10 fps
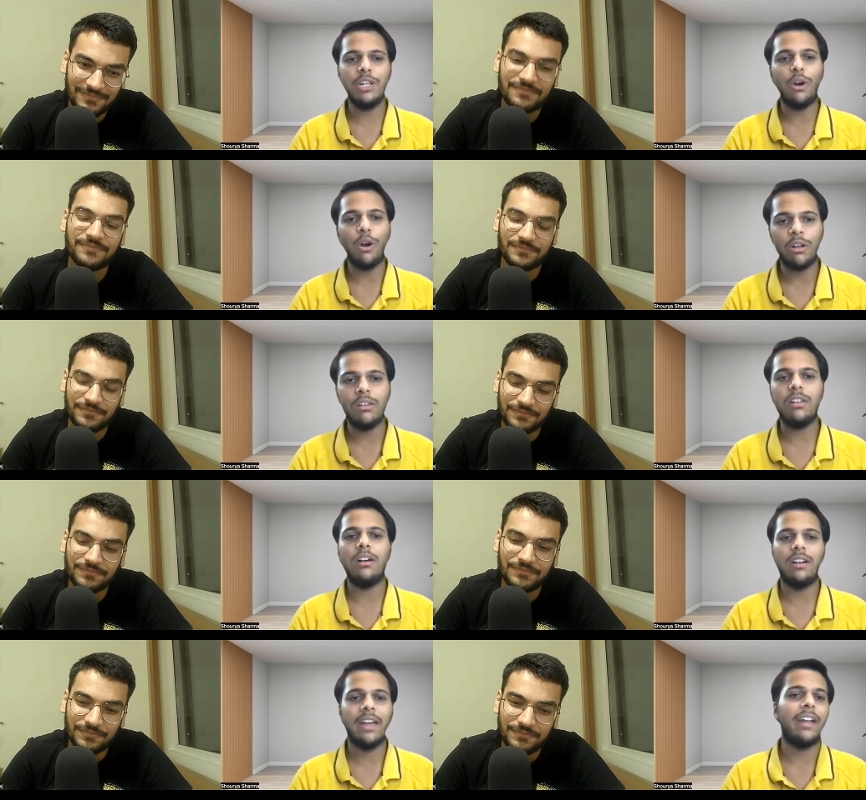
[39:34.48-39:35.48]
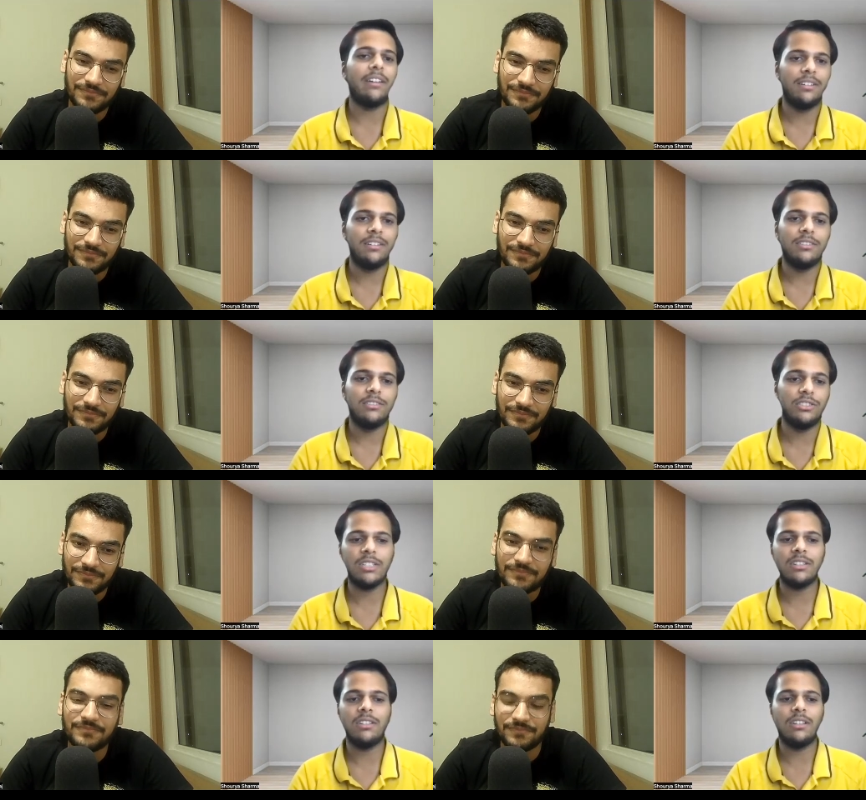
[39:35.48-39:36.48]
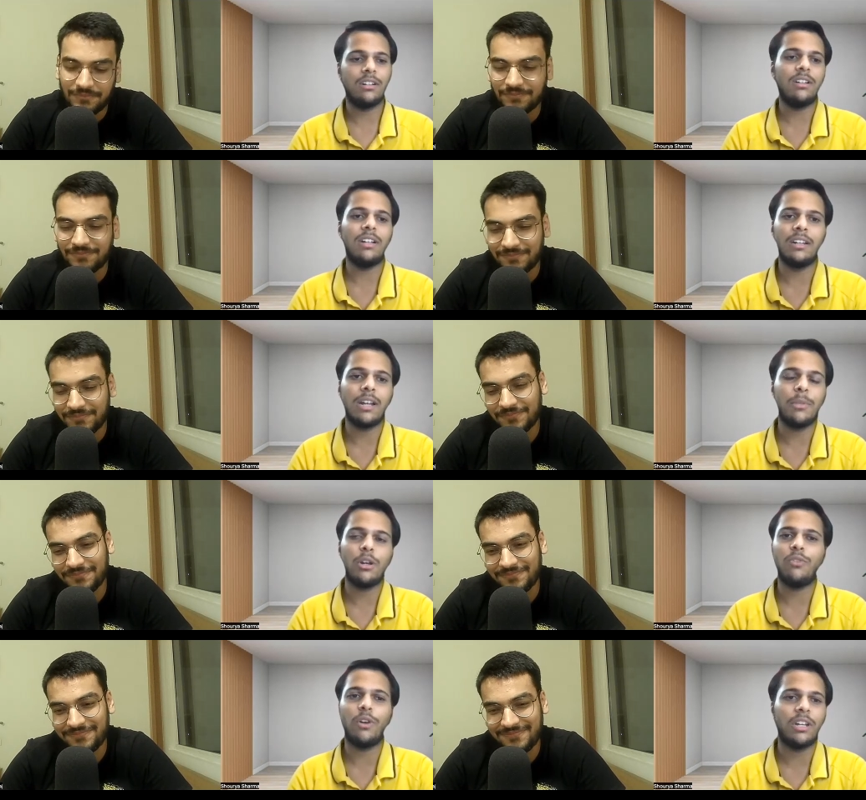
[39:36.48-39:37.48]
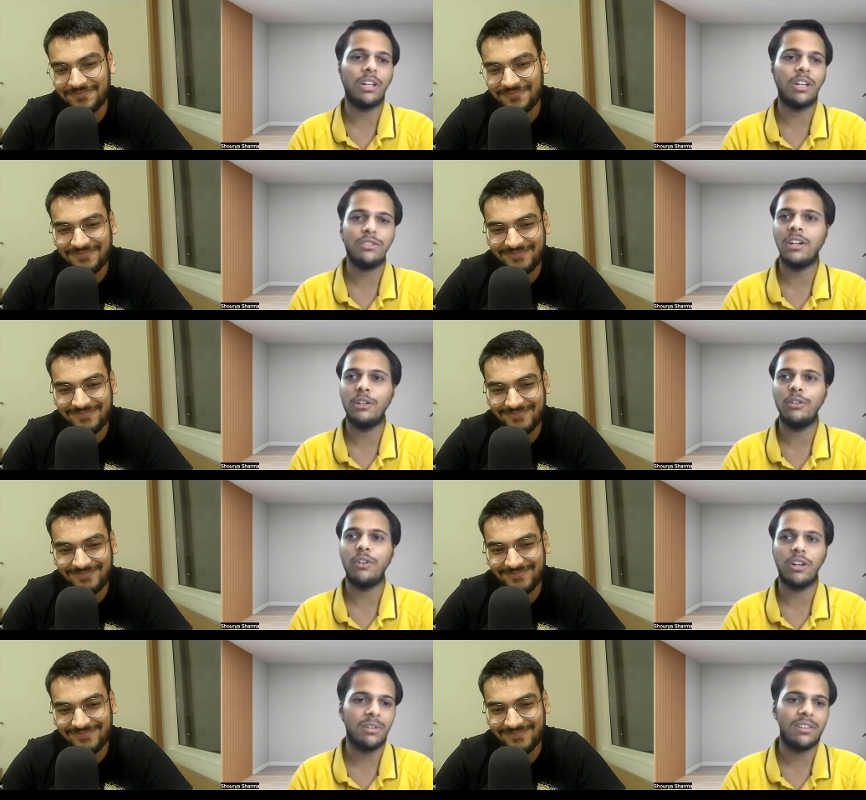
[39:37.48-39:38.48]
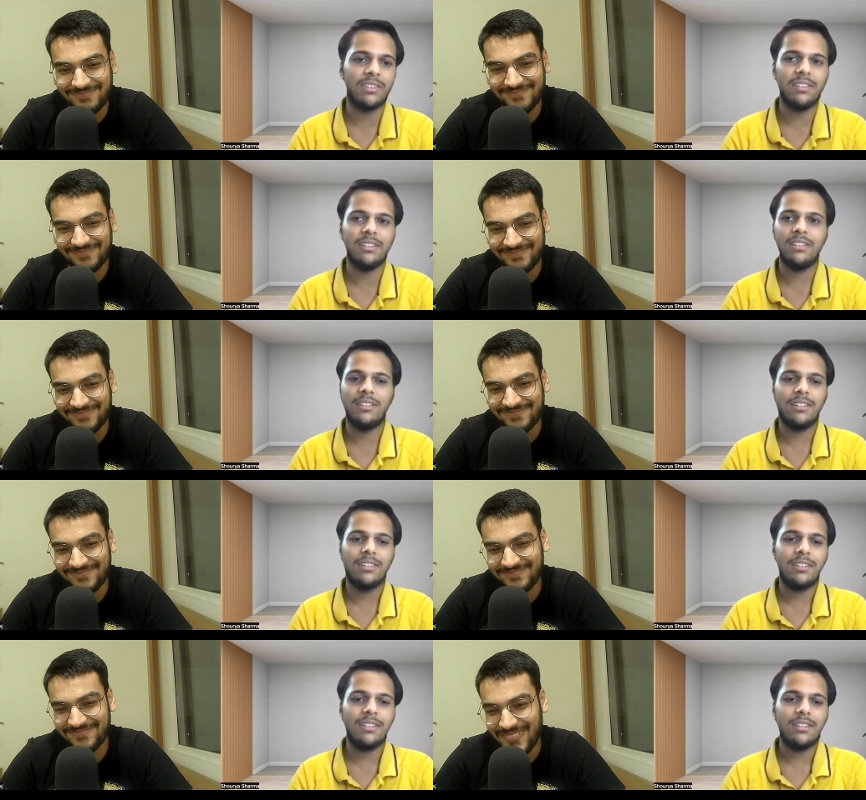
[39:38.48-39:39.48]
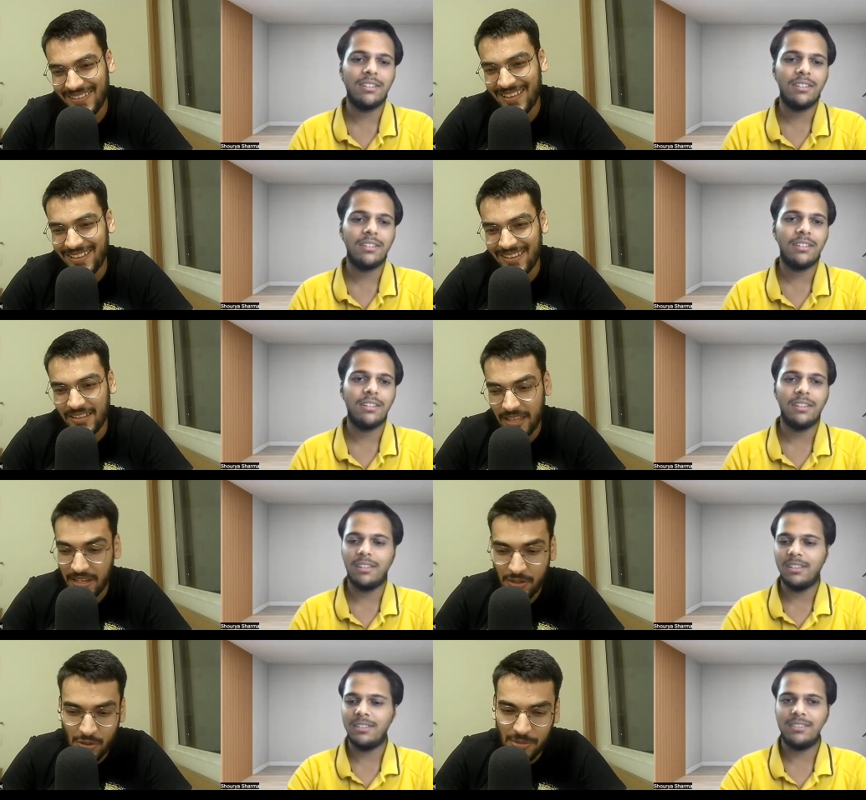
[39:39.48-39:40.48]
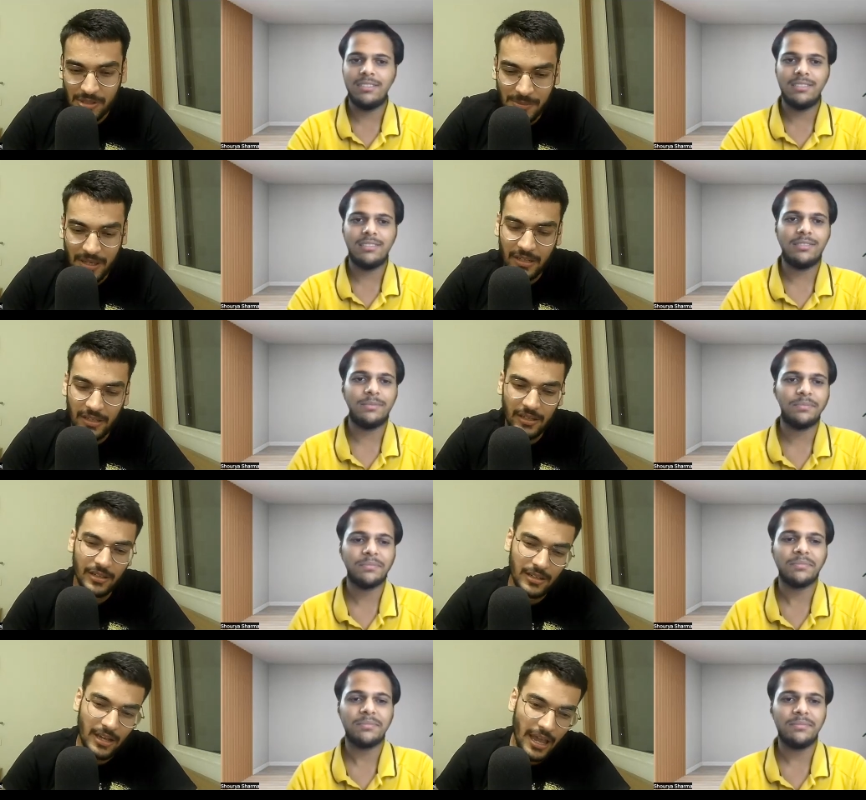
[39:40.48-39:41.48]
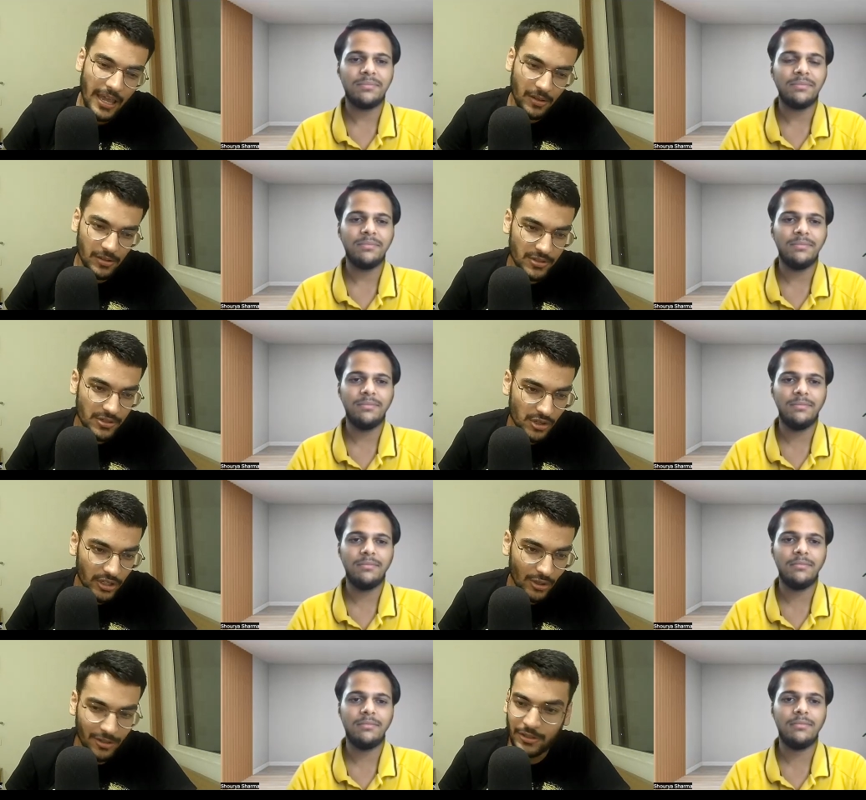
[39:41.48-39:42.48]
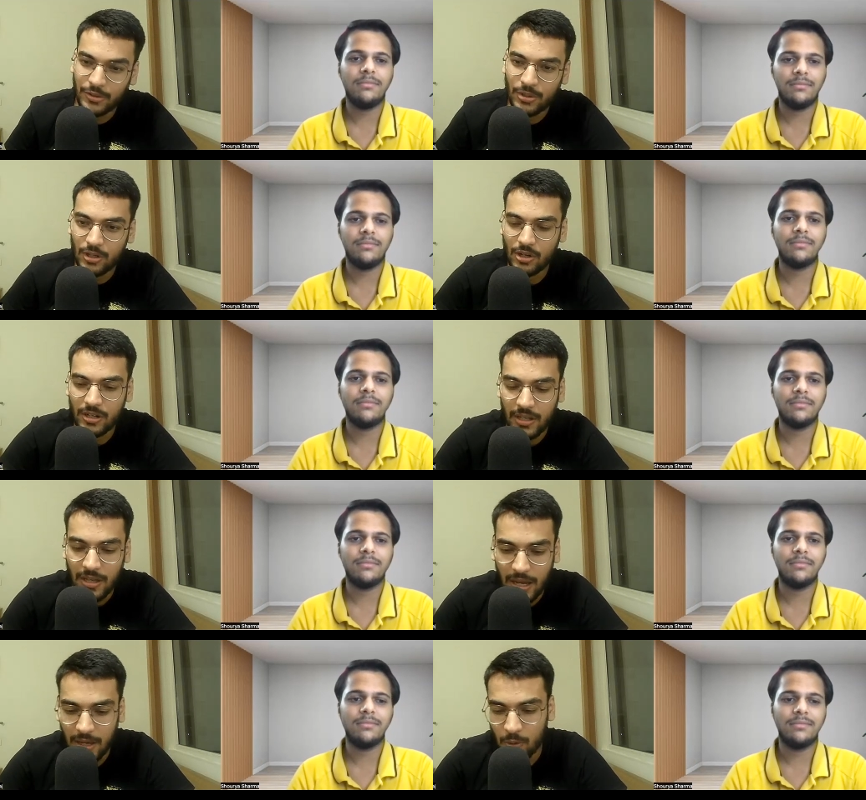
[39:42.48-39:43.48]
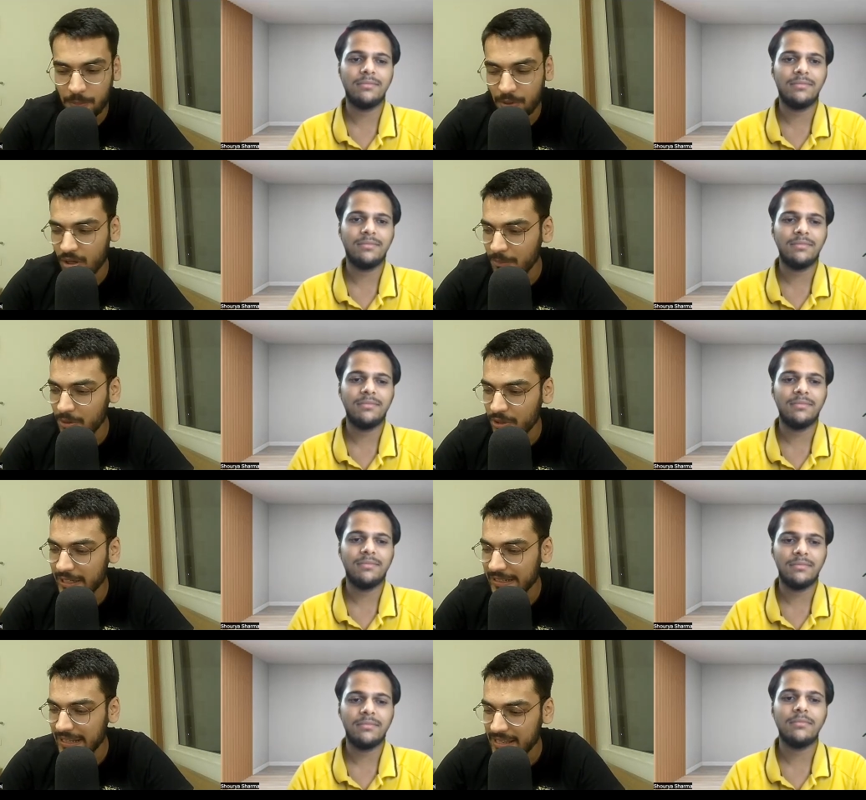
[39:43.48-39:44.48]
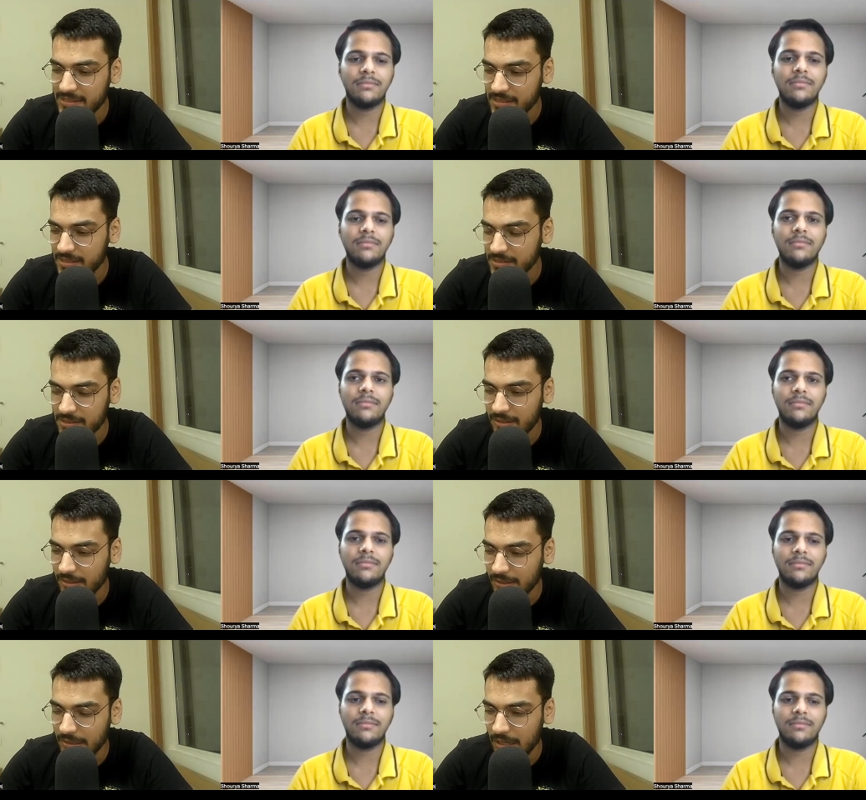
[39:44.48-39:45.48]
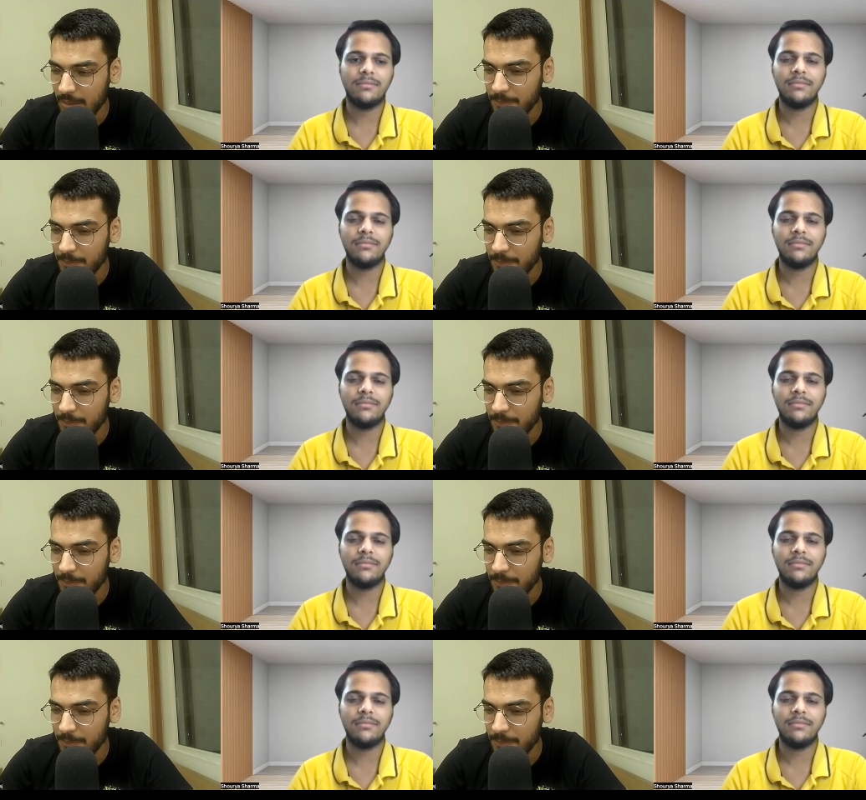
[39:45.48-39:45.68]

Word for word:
Speaker 1: we all uh, had just in the in couple of forty minutes, thirty to forty minutes.
Speaker 2: Thank you so much, man. Uh, I also enjoyed talking to you a lot. I hope your community takes just uh, a,